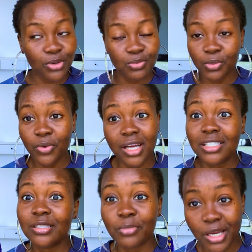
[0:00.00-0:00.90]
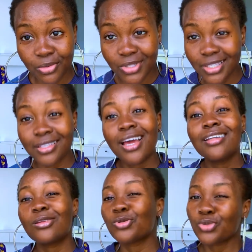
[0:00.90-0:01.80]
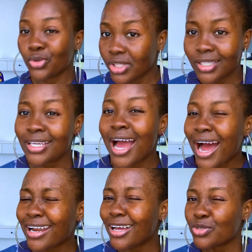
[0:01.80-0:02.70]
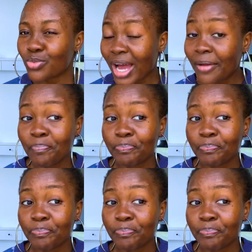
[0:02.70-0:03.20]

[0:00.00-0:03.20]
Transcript: people are actually migrating. There's shortage, and that's why